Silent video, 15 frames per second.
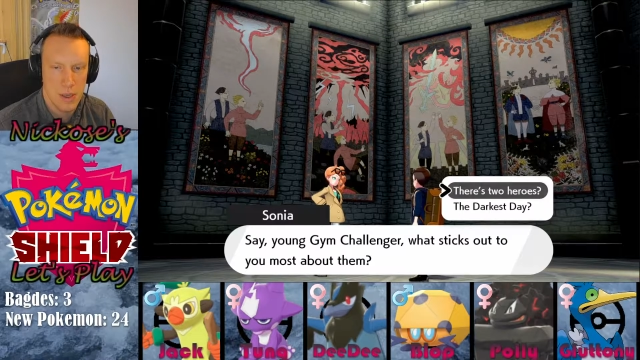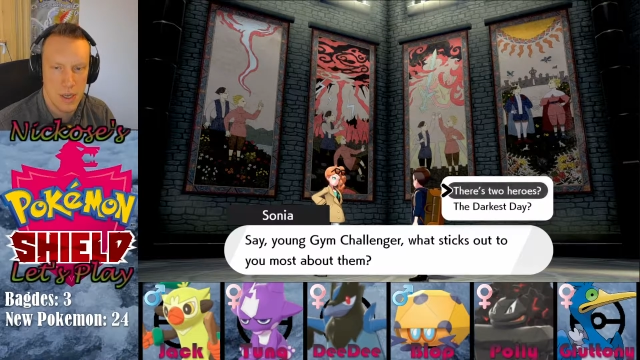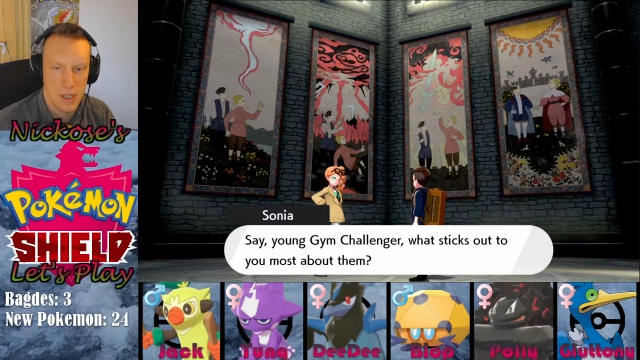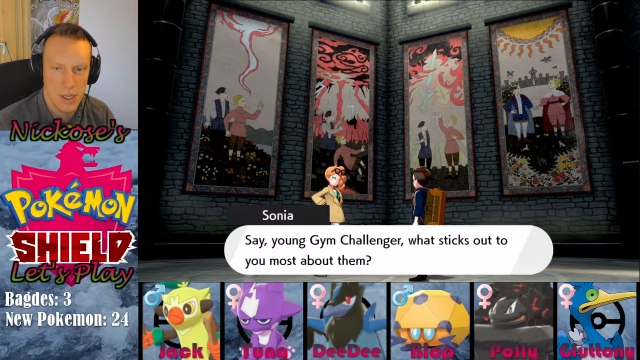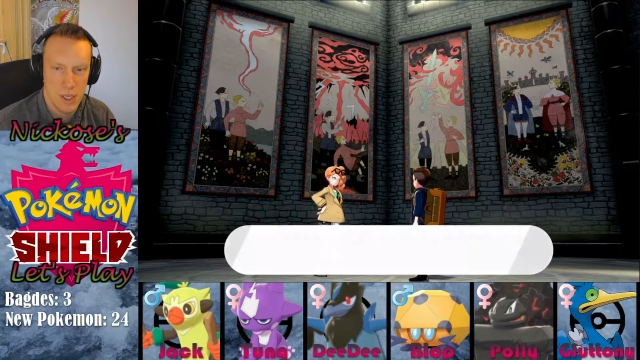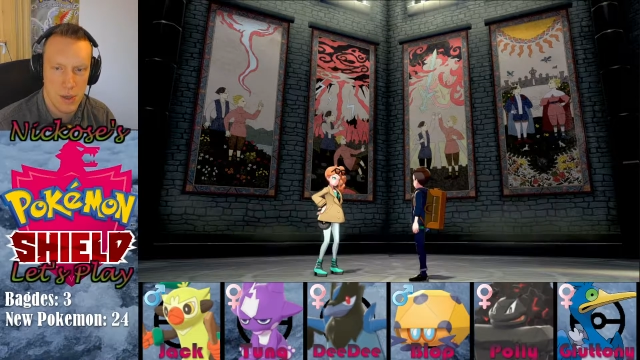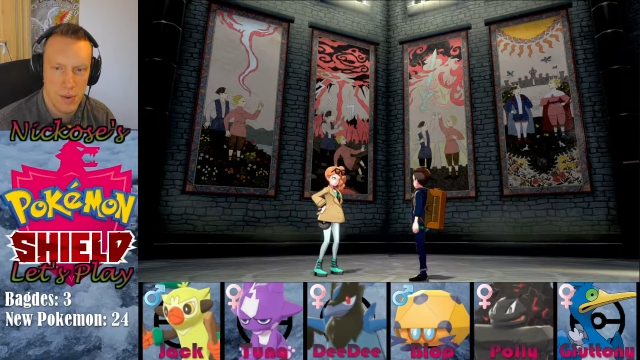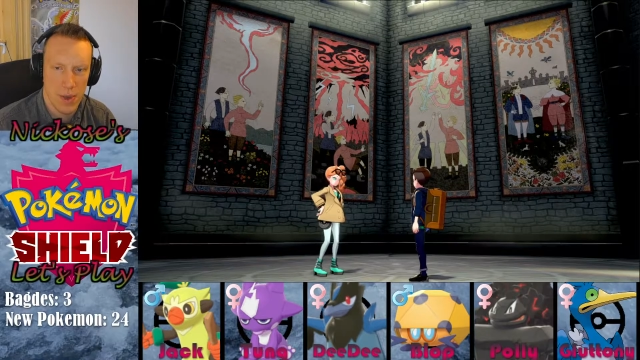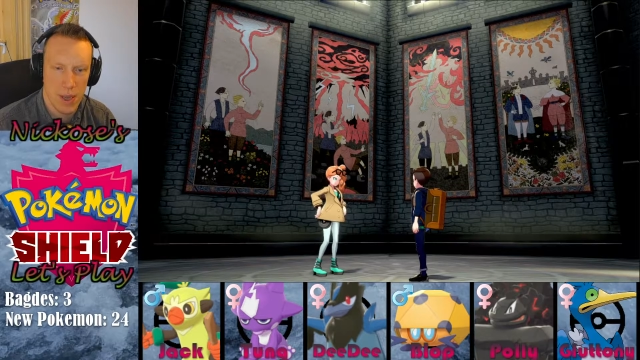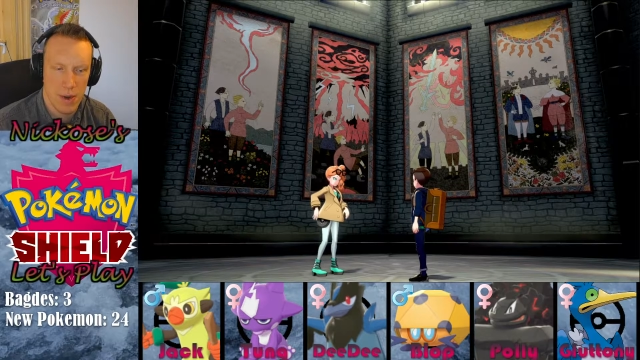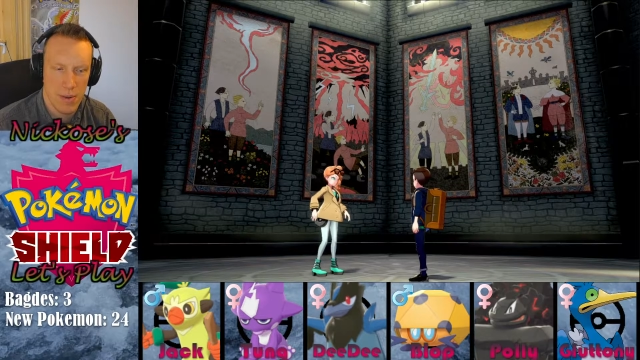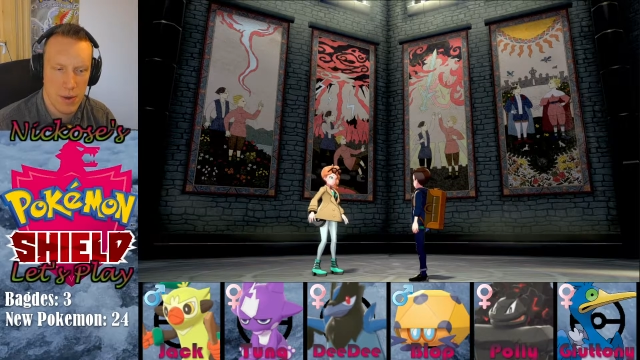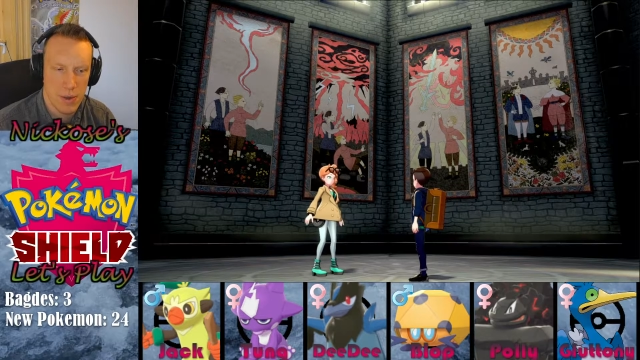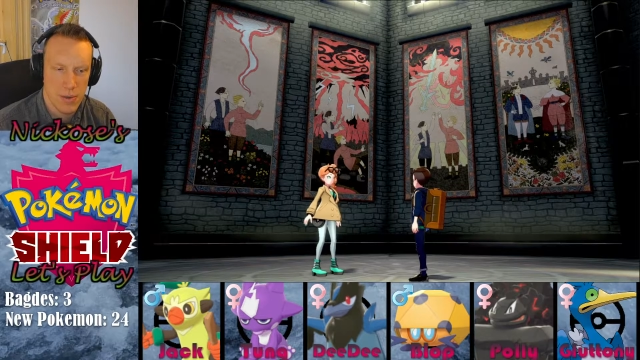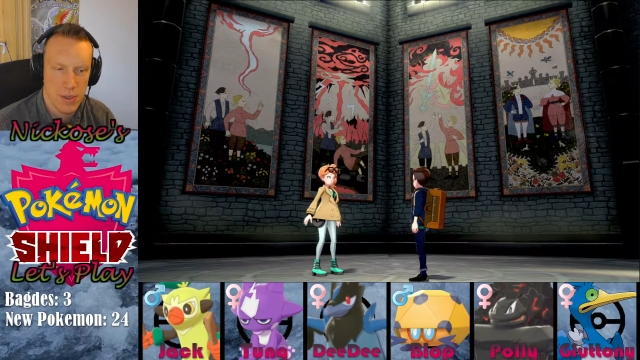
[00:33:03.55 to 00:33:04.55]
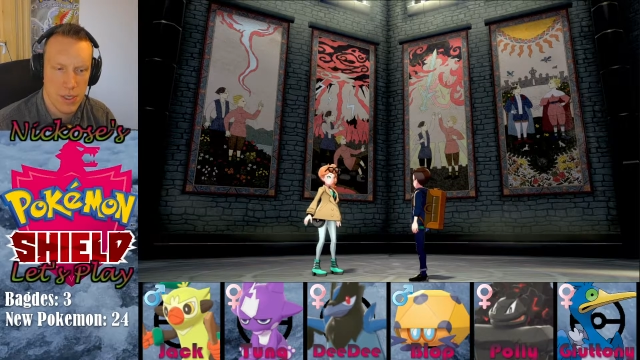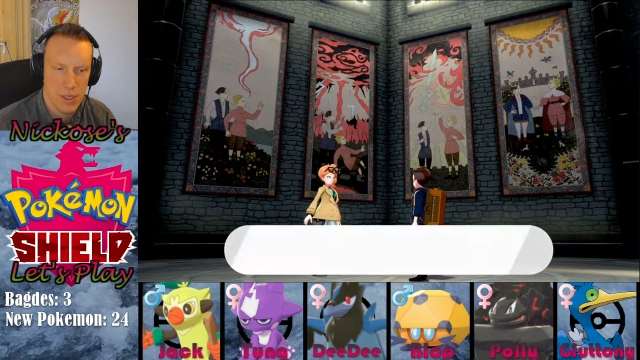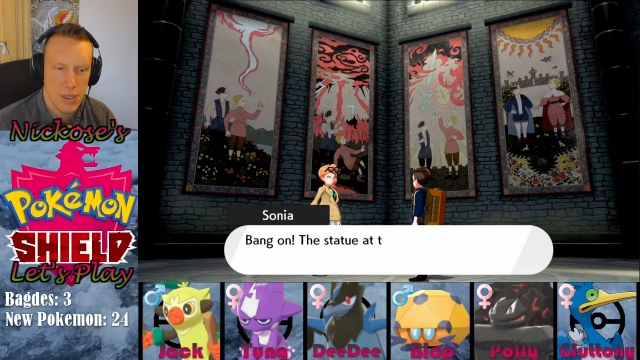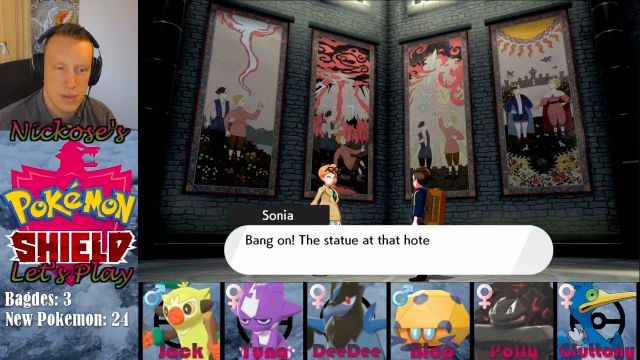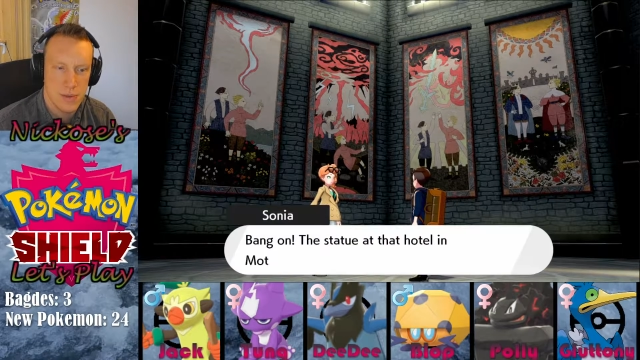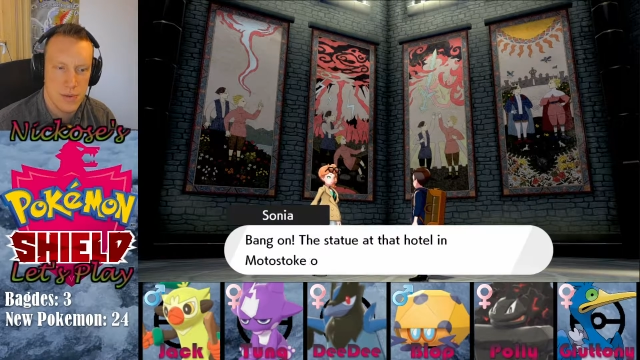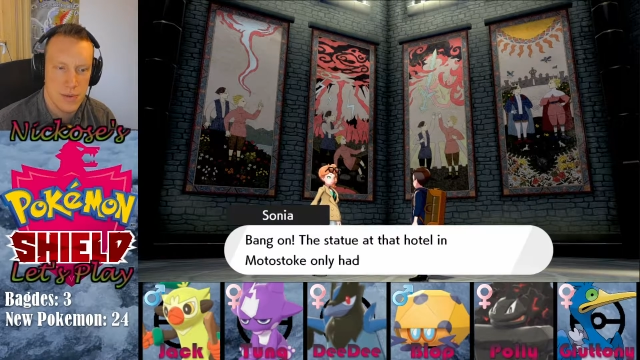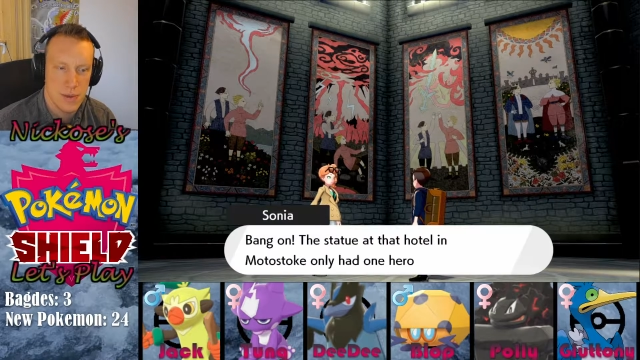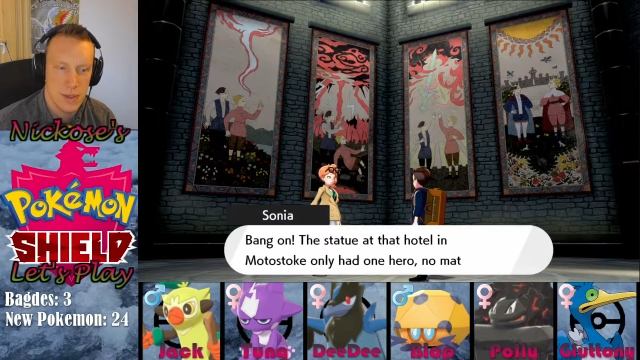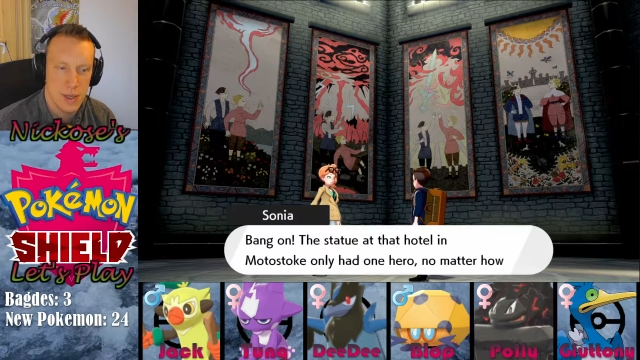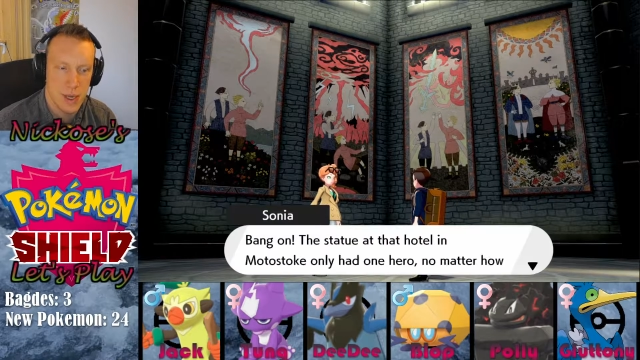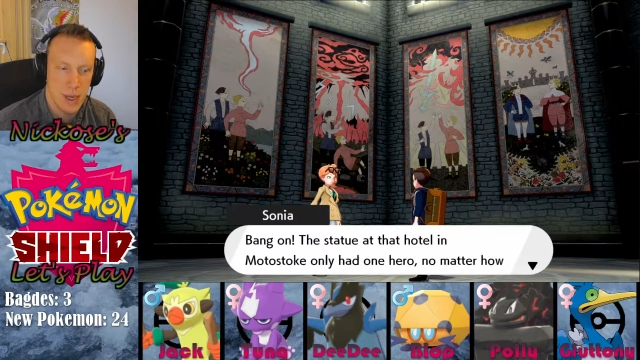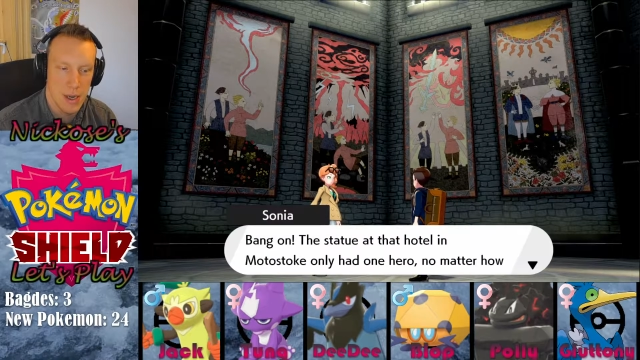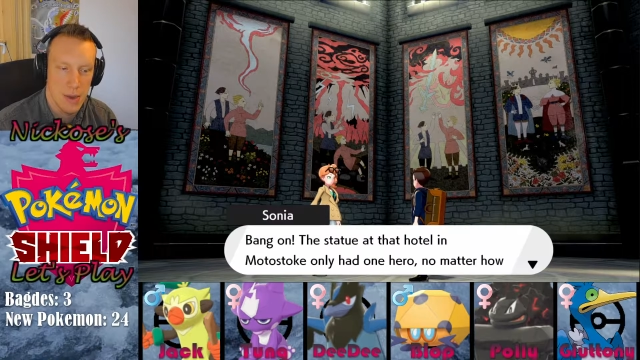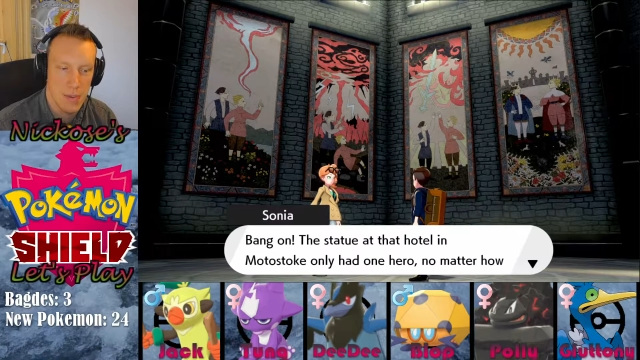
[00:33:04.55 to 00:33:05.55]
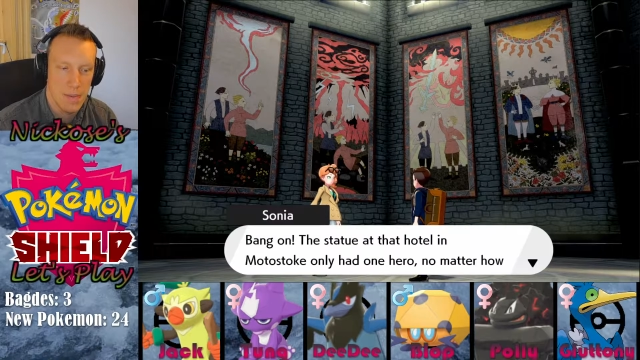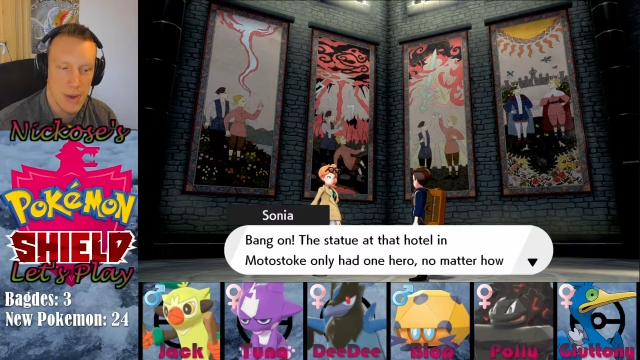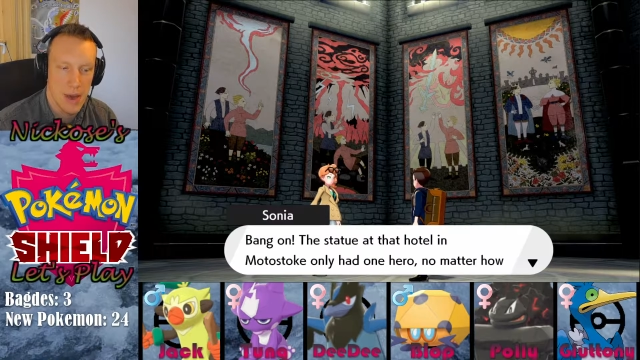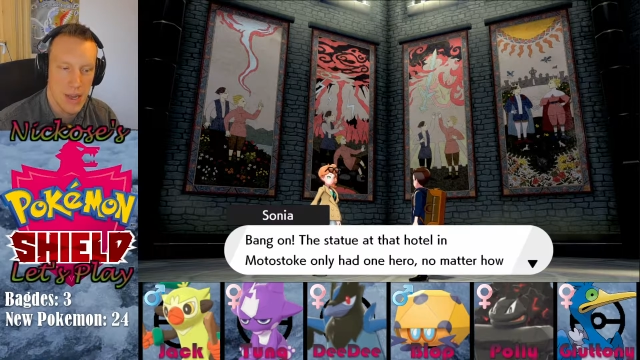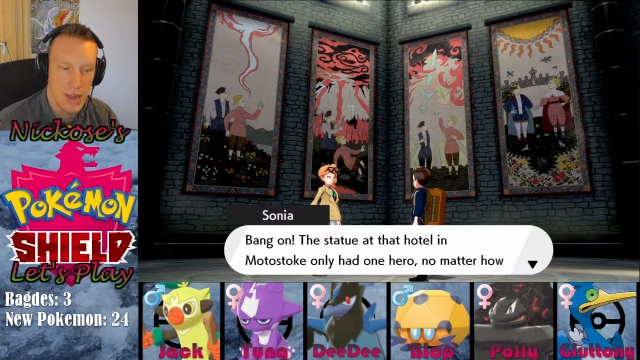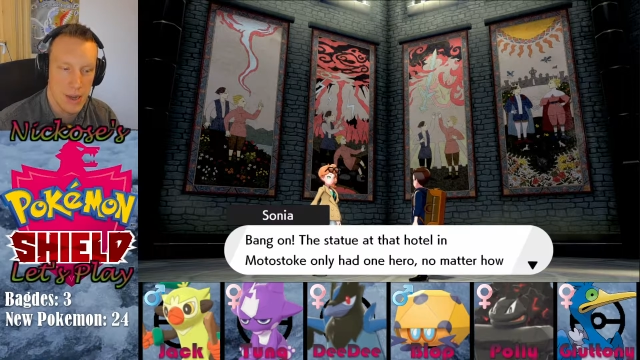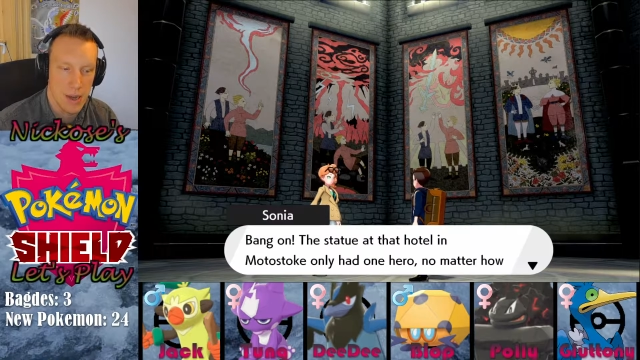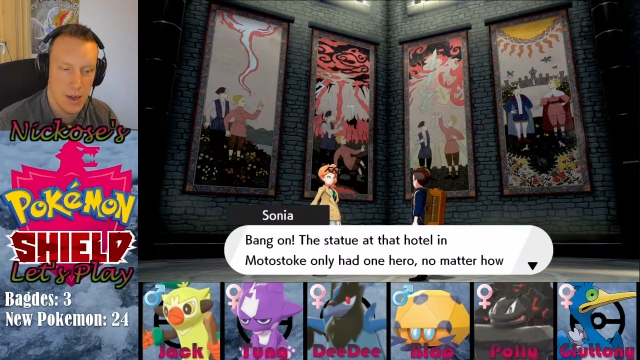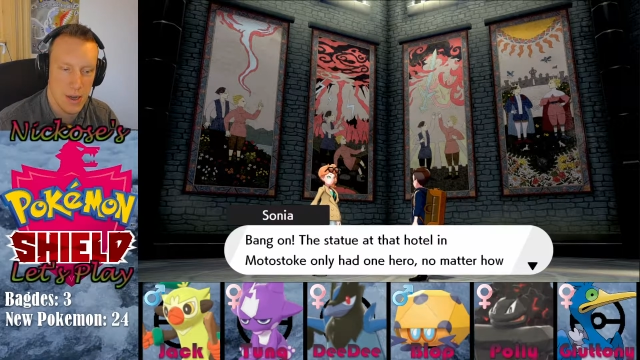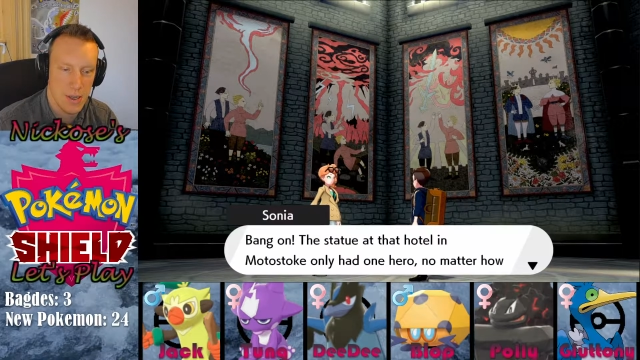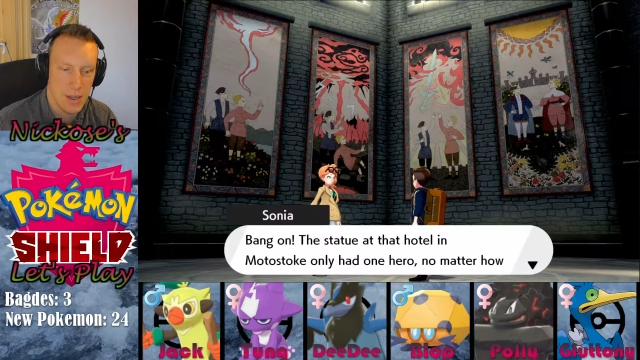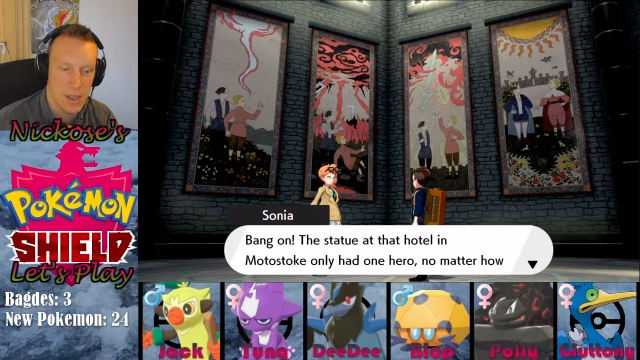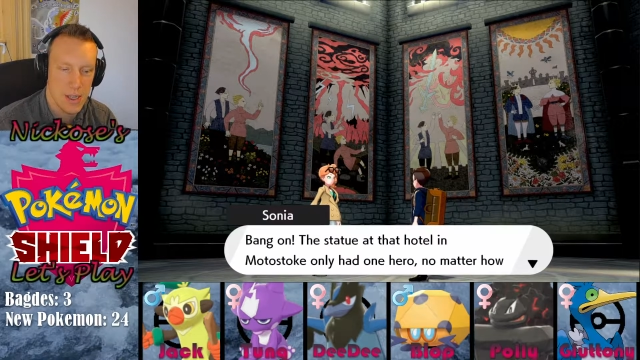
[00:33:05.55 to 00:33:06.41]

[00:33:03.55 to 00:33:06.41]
there's two heroes? Bang on!